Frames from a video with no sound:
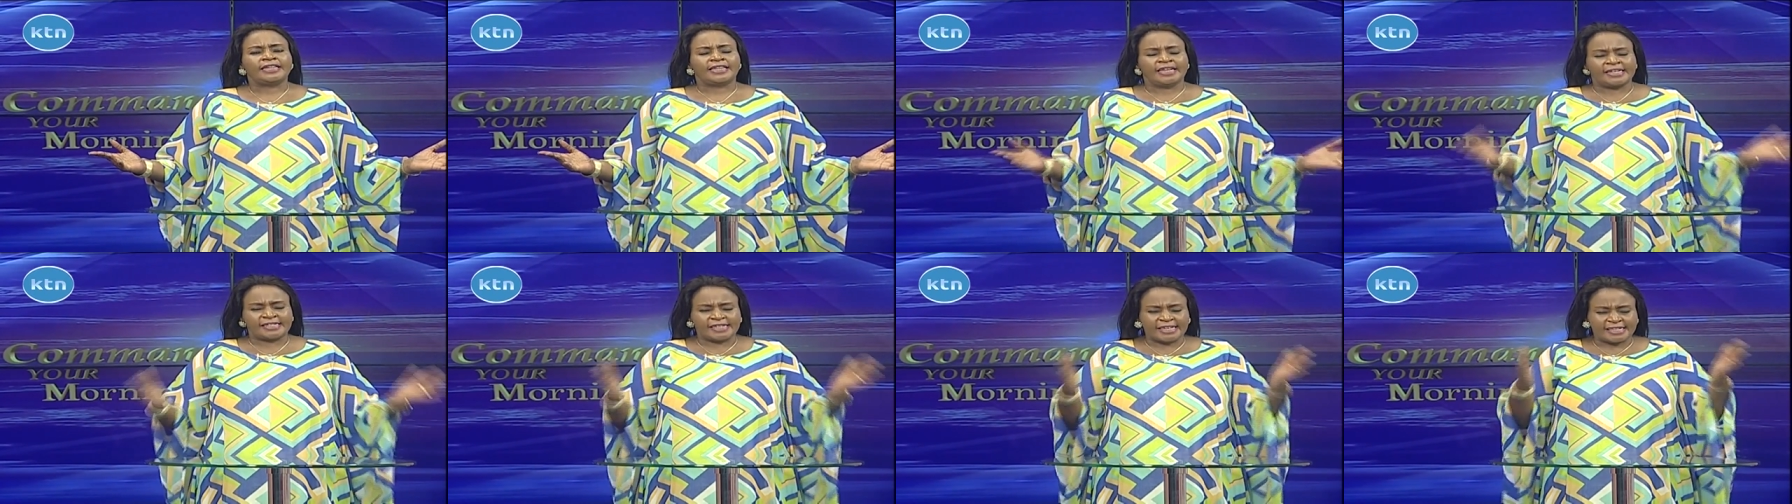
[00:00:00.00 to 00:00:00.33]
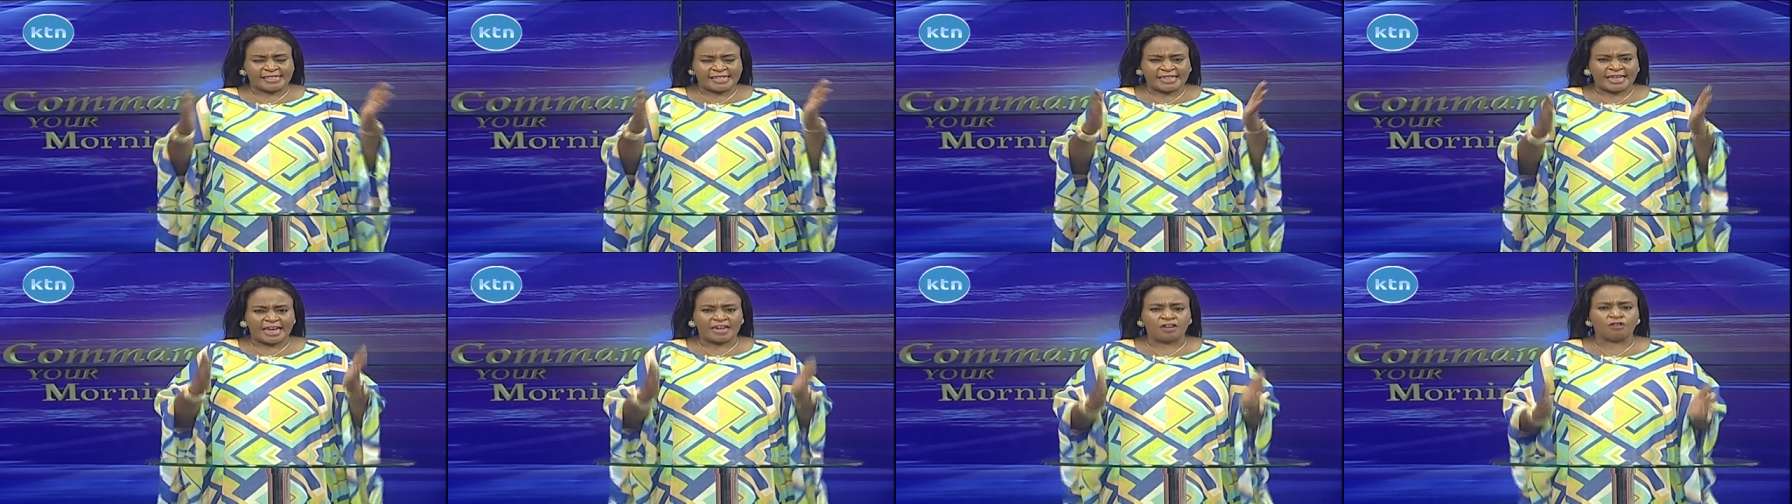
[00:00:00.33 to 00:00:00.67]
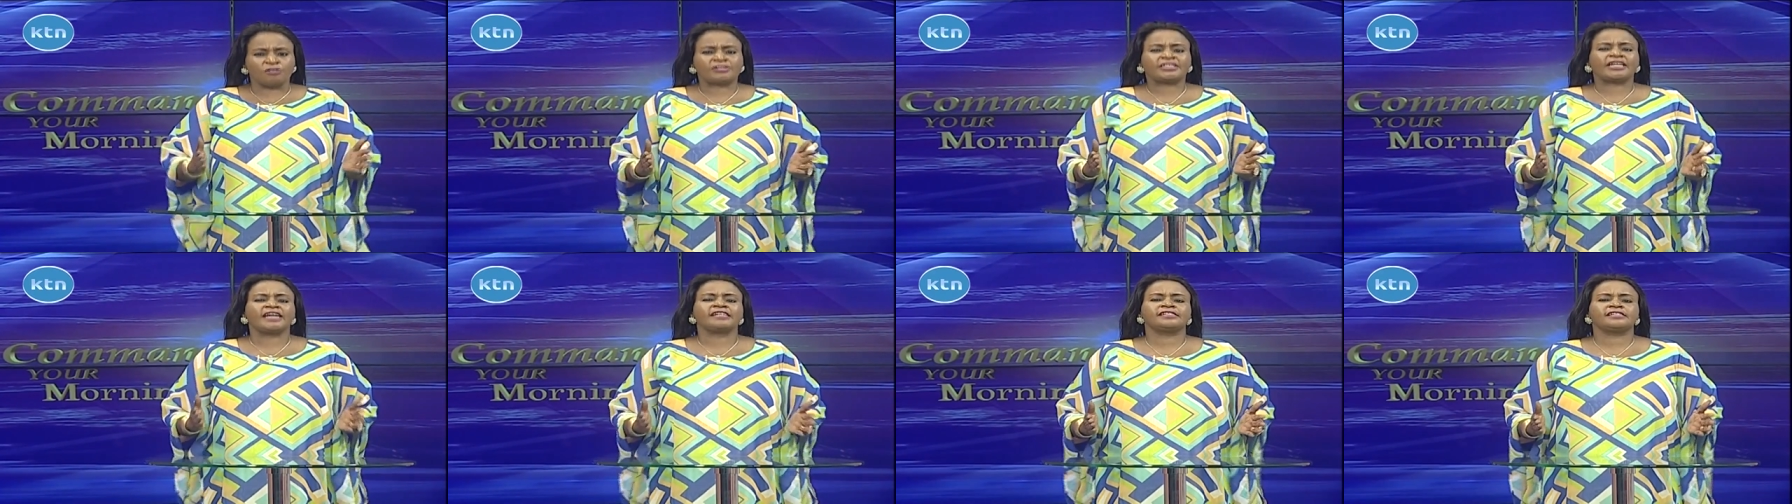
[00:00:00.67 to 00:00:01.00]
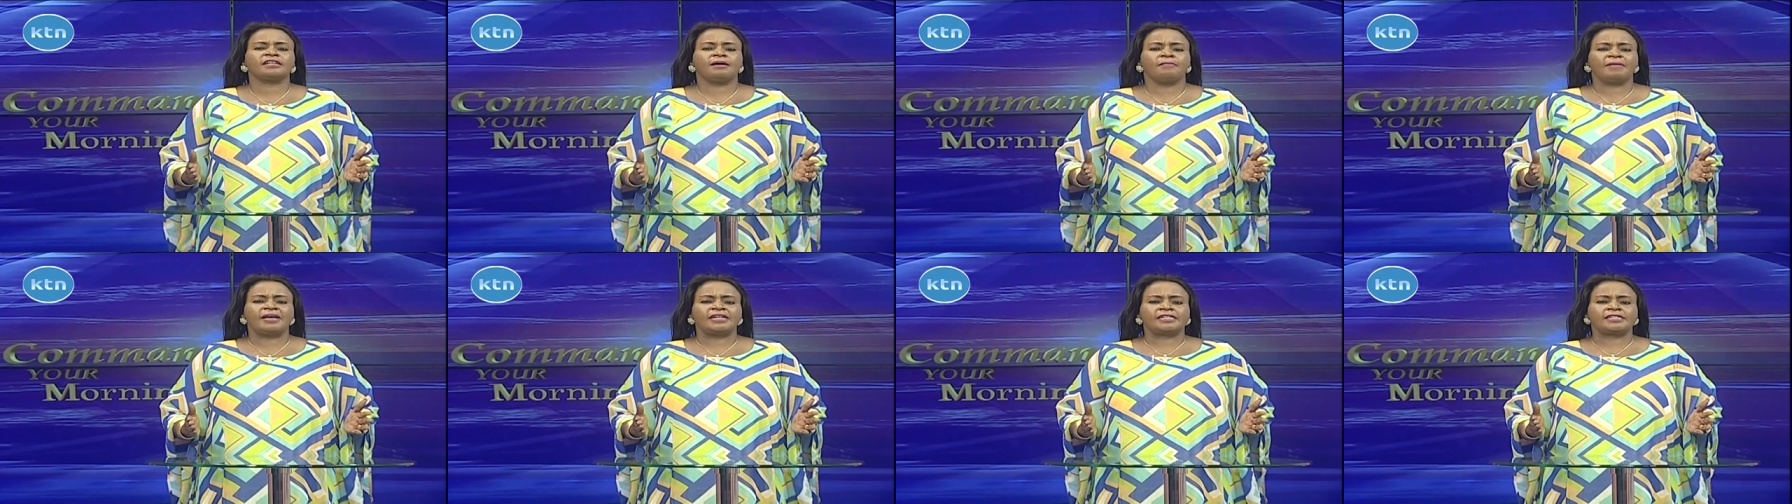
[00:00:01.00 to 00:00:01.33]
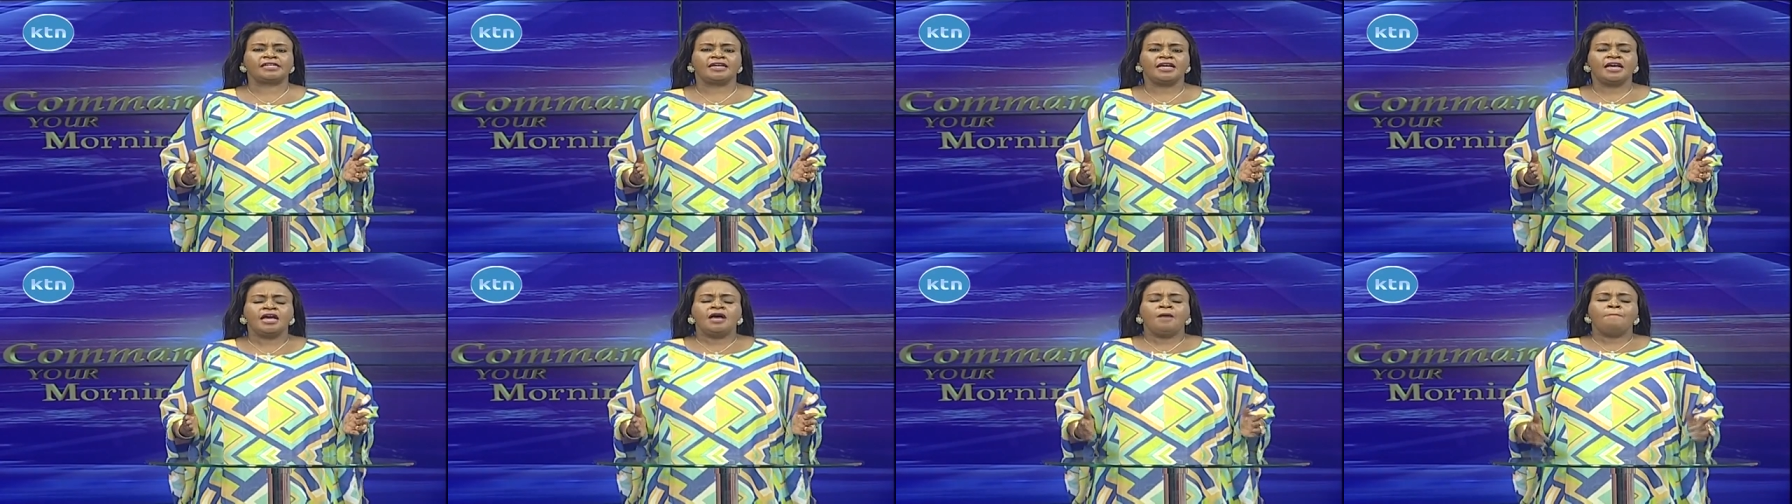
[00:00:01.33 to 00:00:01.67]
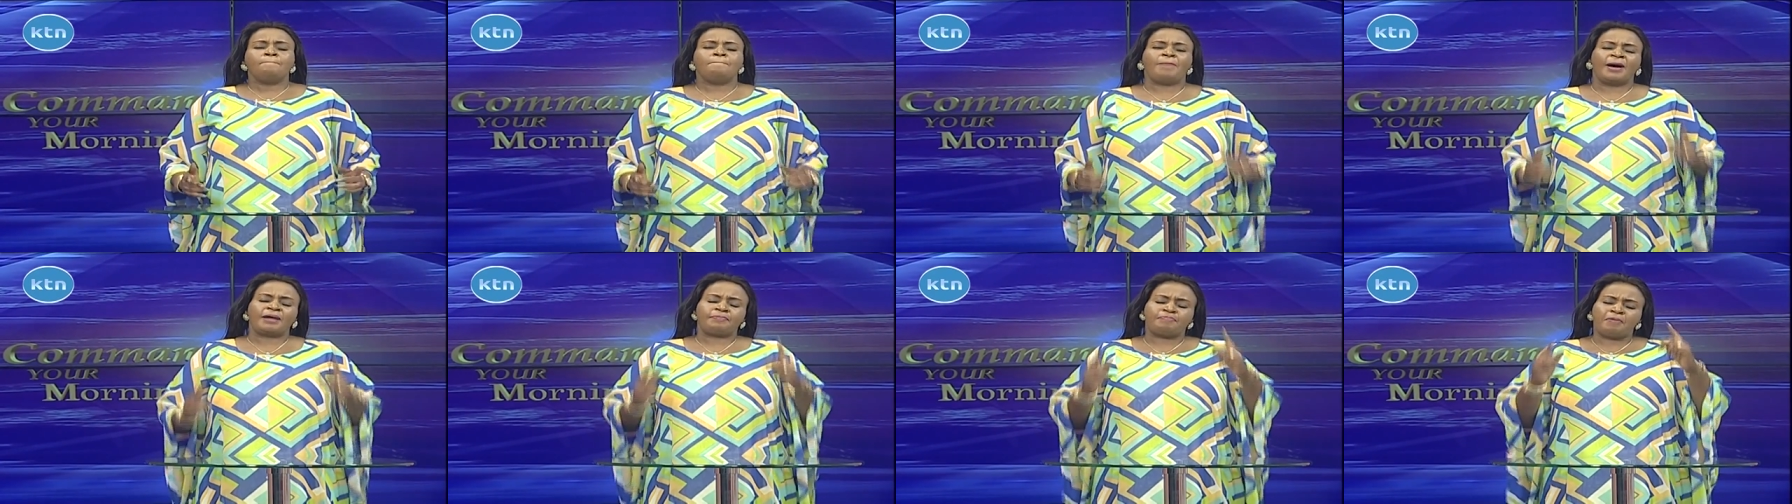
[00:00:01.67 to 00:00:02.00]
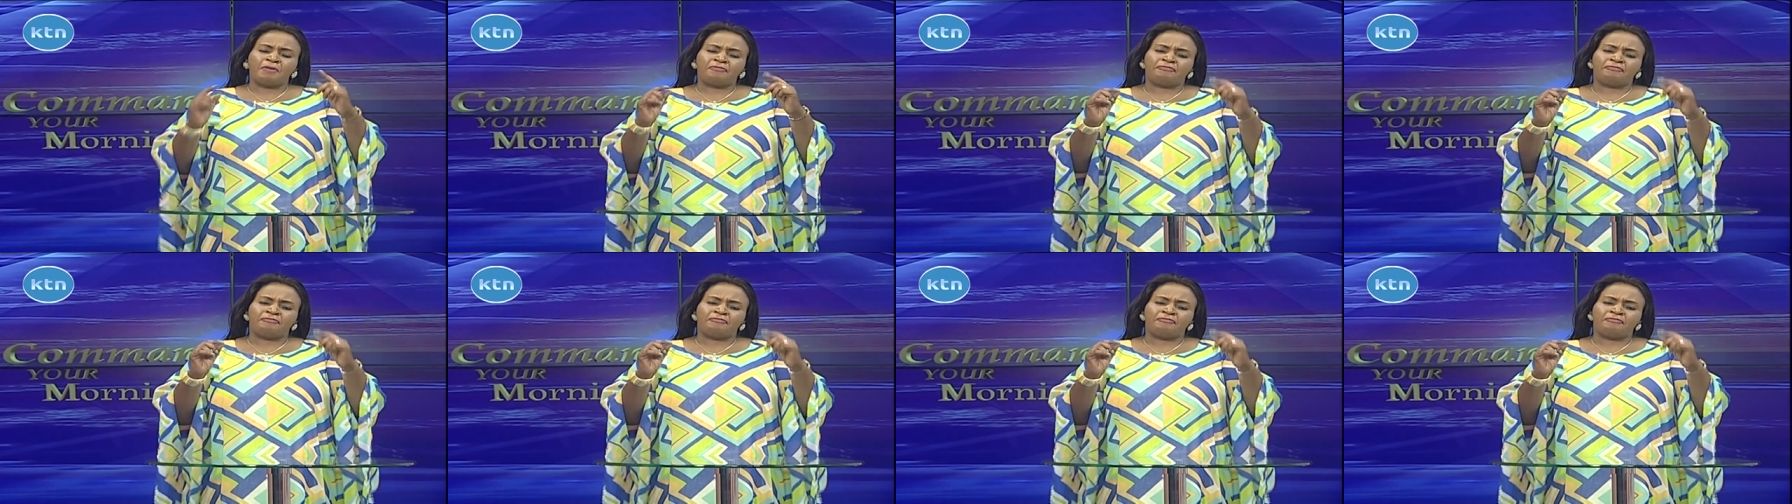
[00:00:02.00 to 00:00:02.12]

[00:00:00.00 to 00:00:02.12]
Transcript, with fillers: This is in the New Testament. But